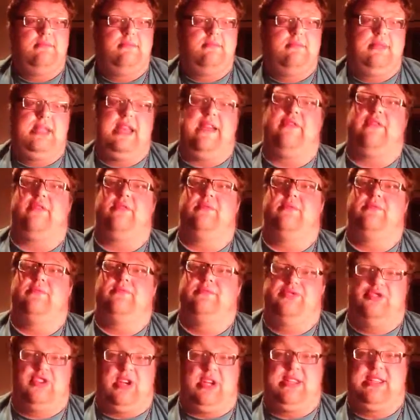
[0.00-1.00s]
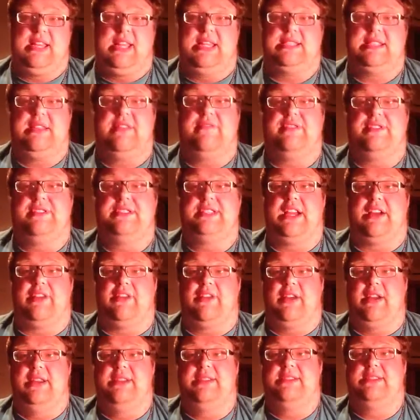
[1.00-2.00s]
never drug tested for
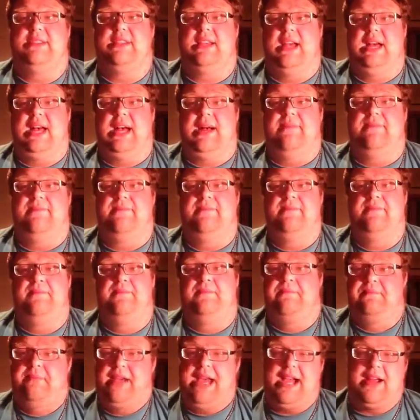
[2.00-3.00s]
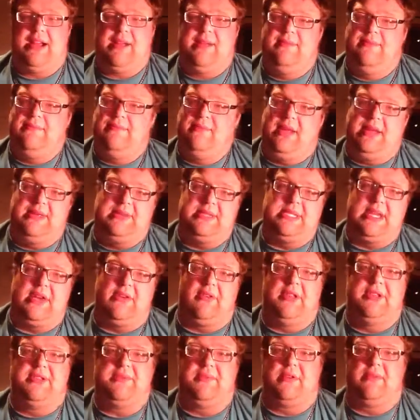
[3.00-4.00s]
steroids, back when
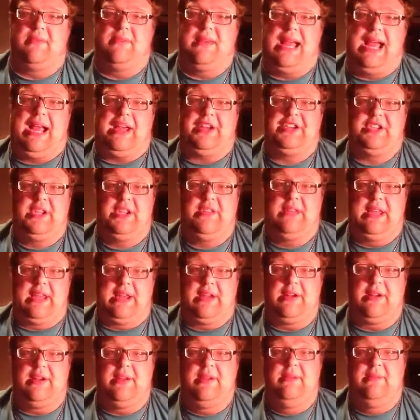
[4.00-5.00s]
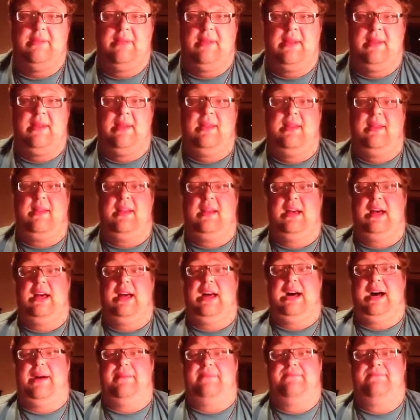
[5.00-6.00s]
steroids were actually legal.
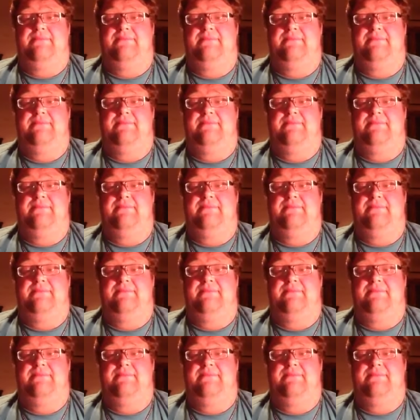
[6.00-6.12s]
Where